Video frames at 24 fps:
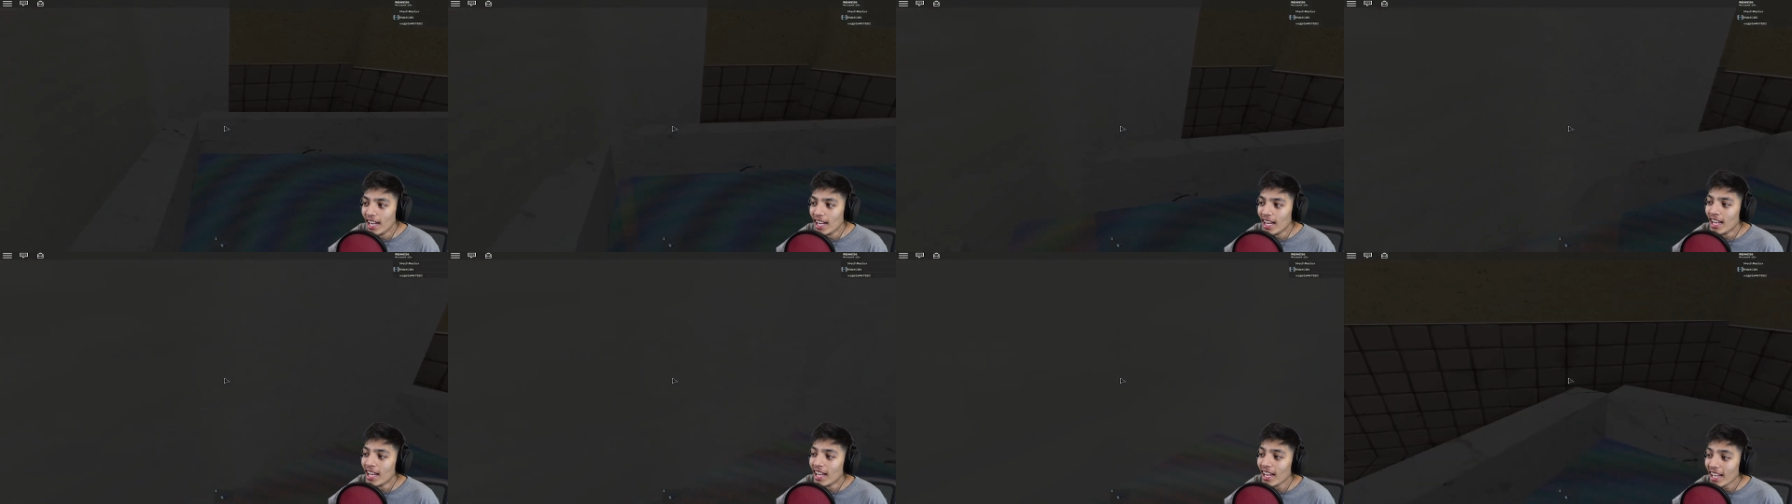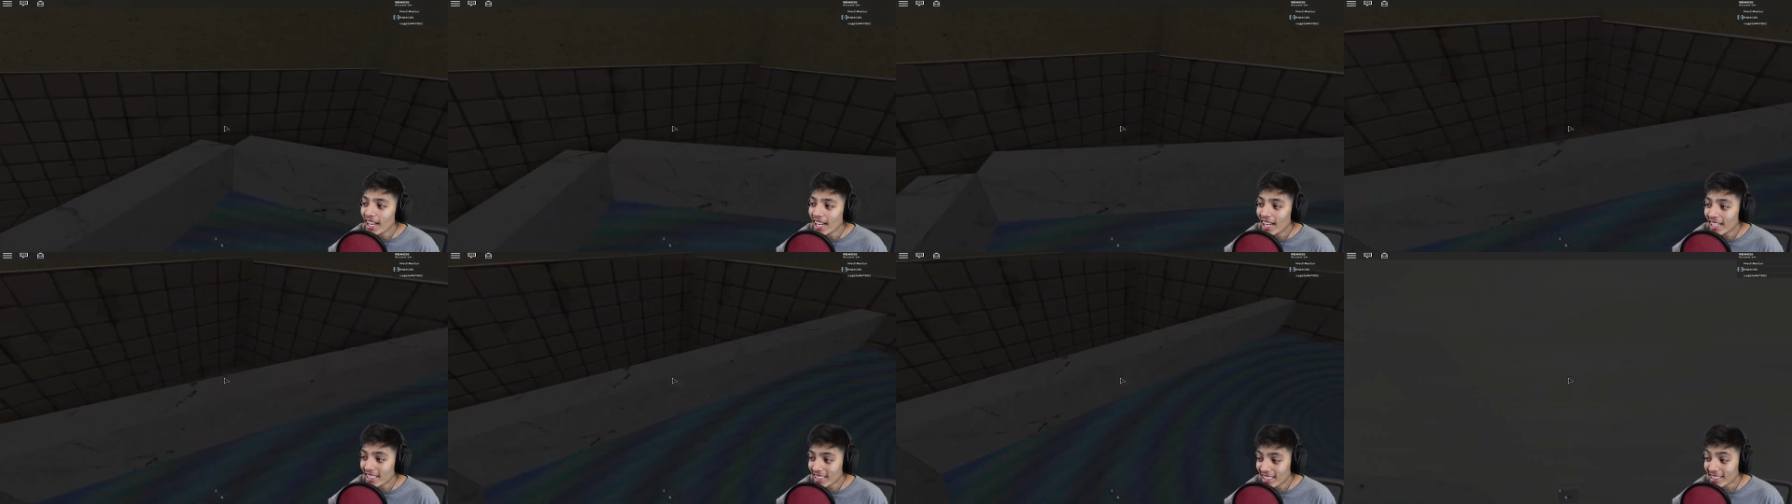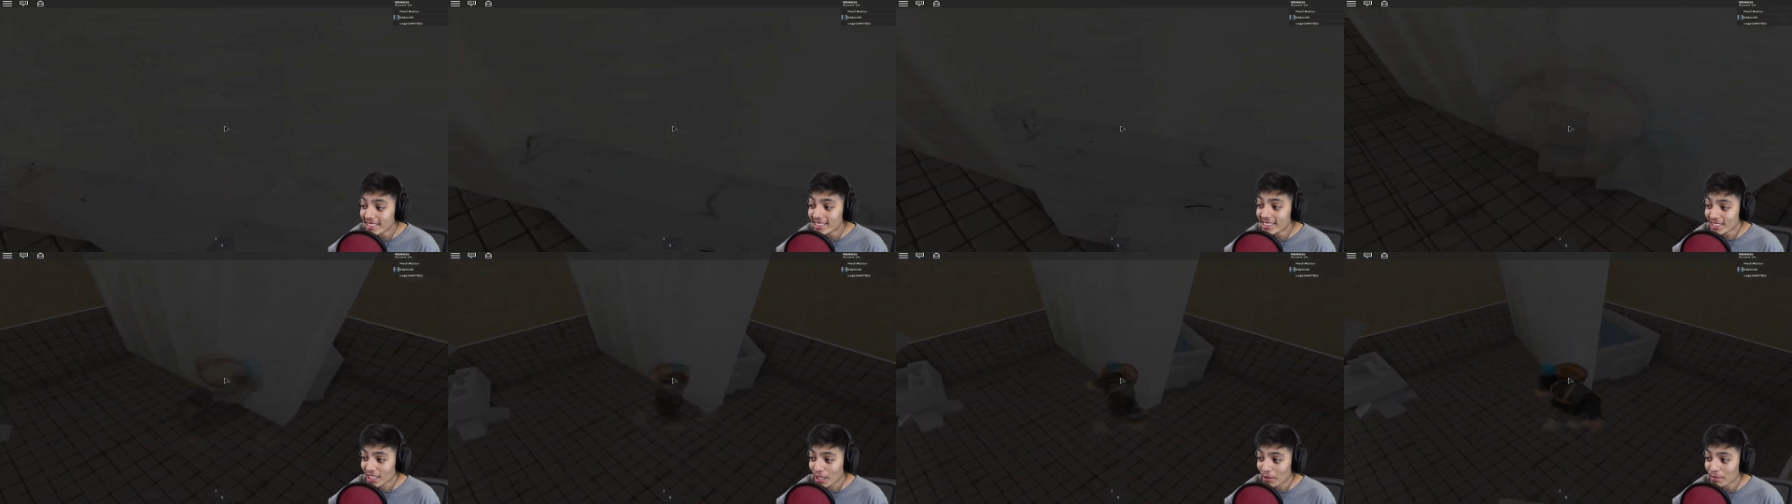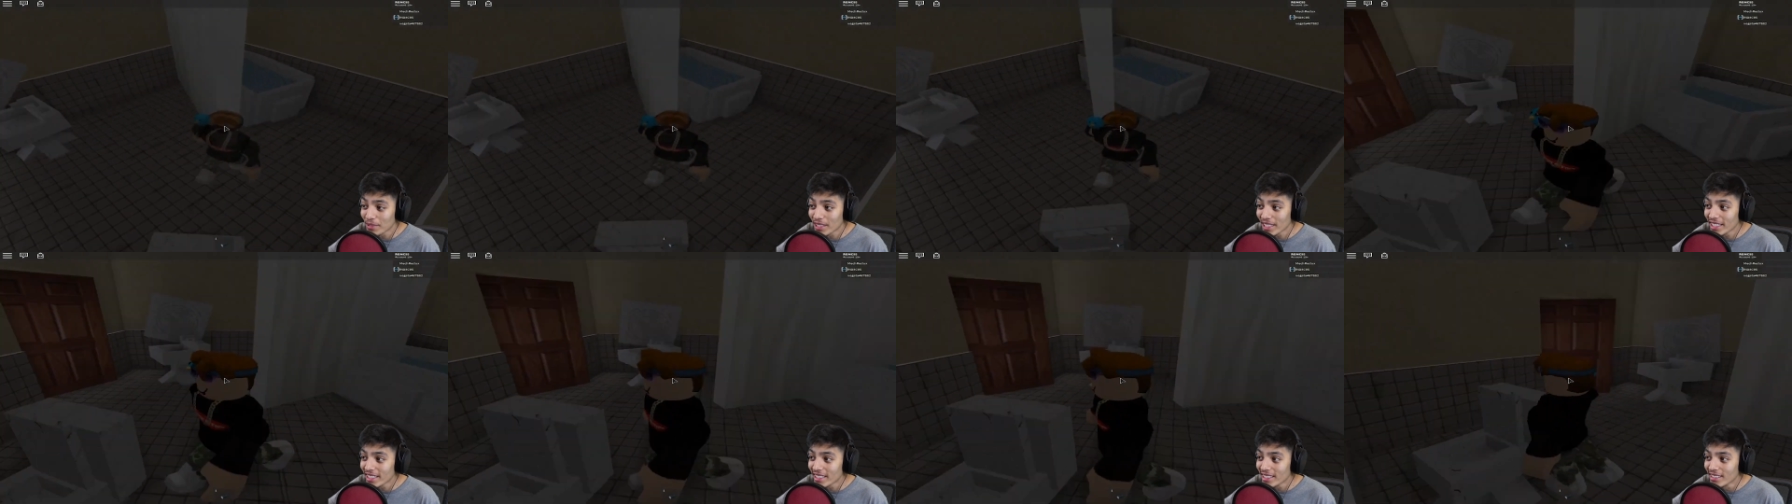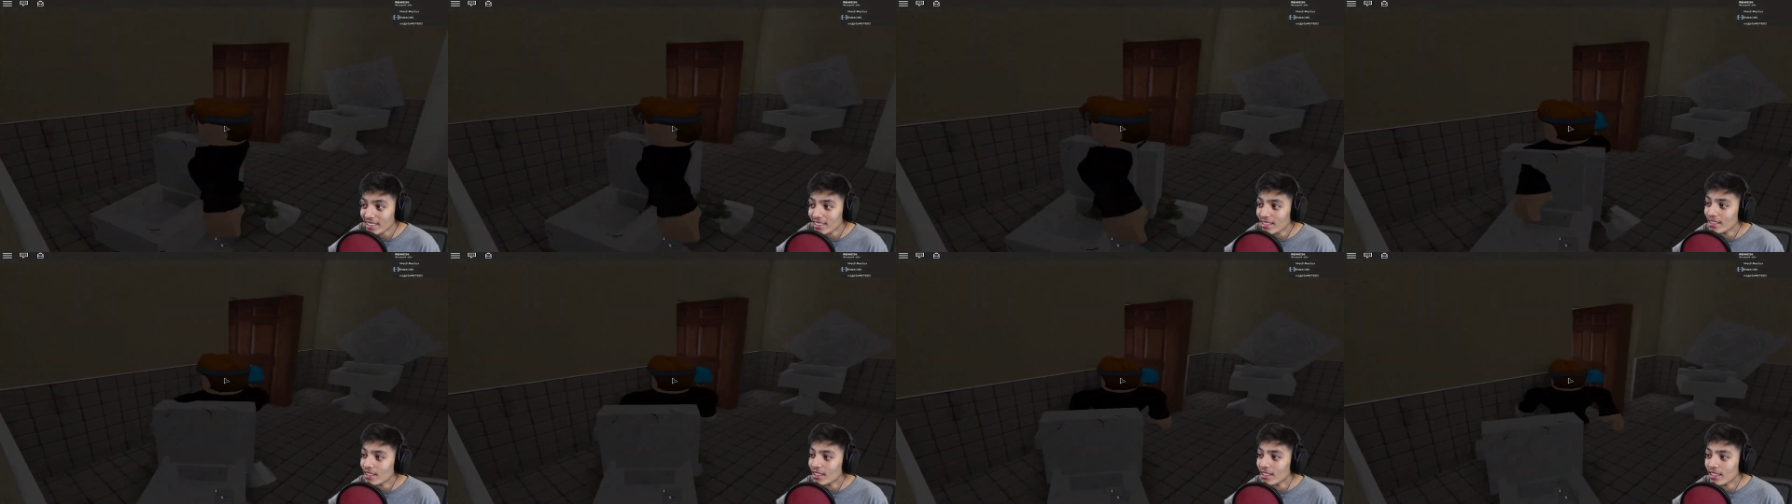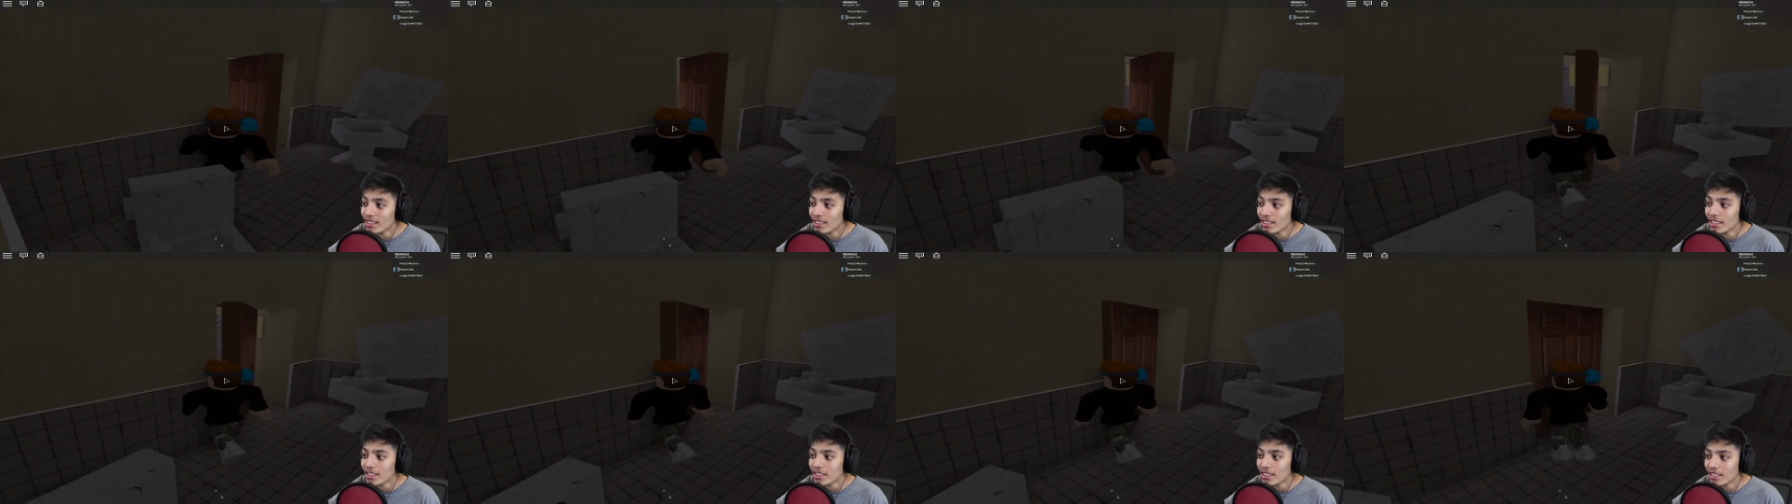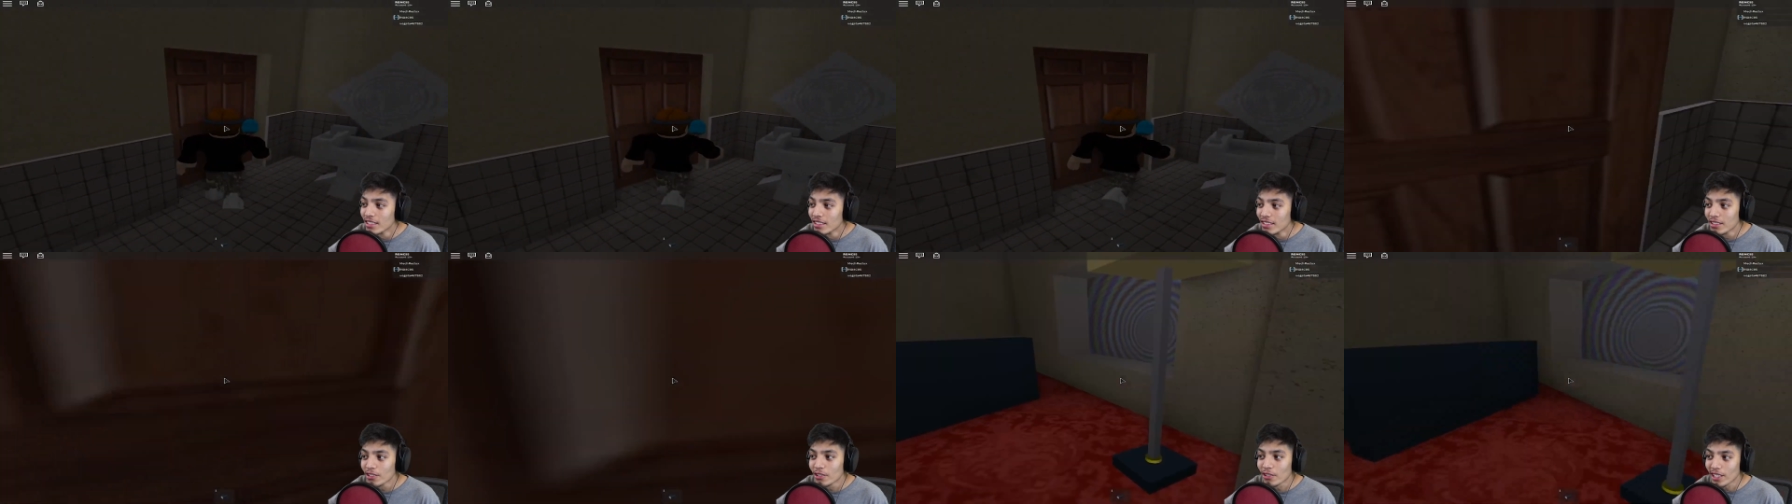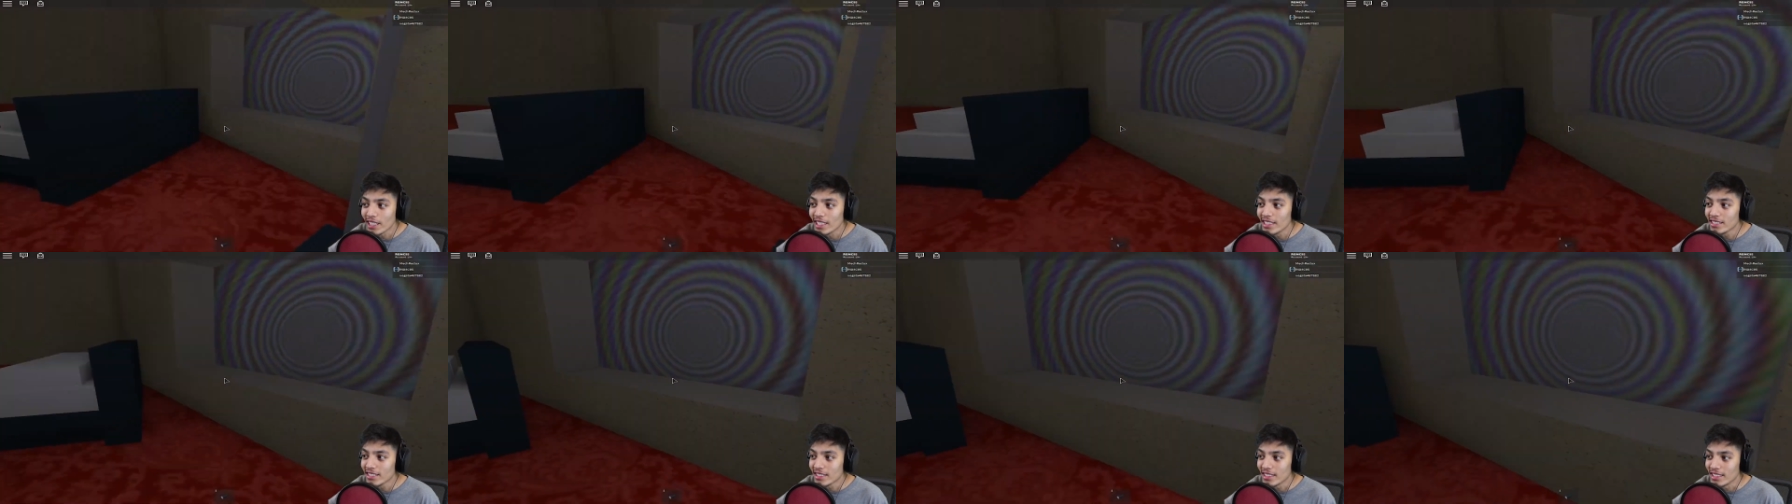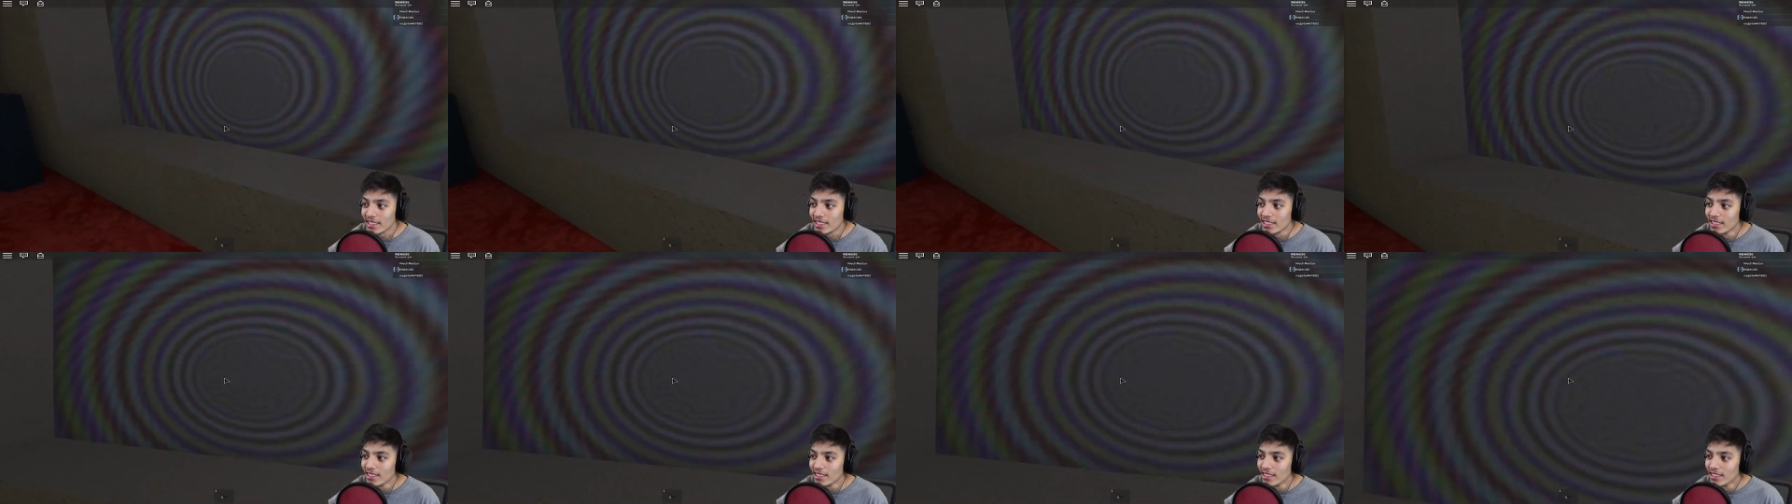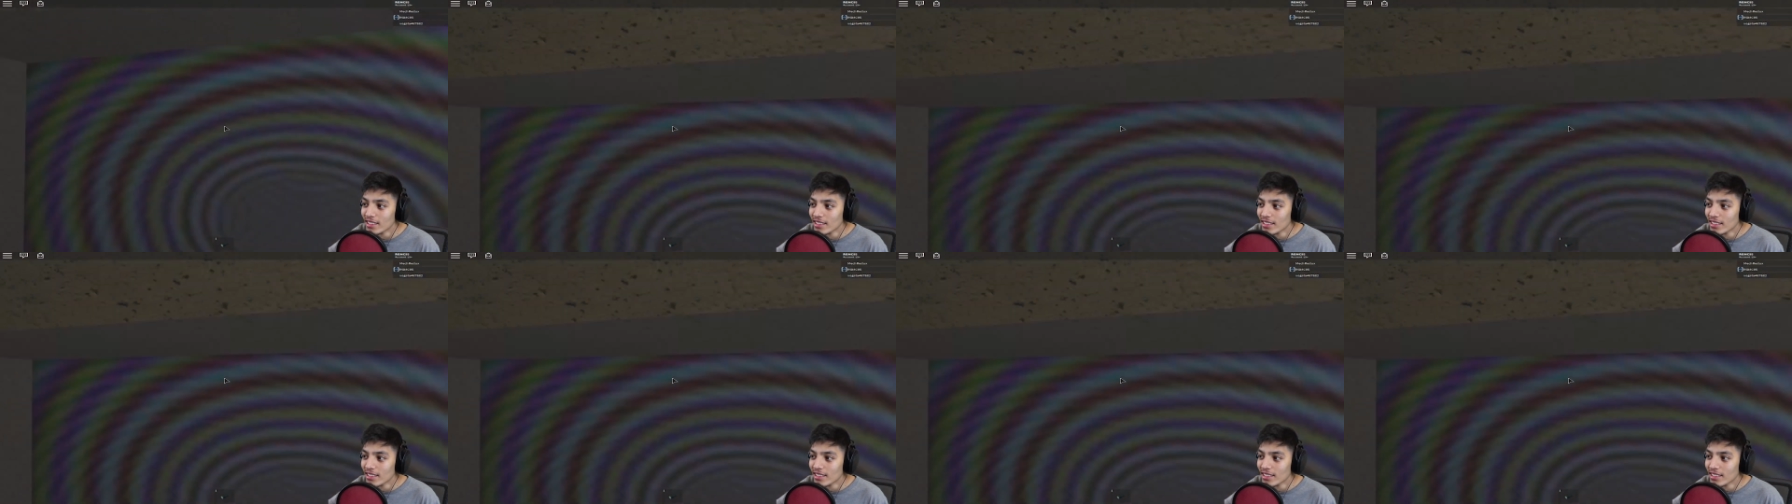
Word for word: and it's something crazy.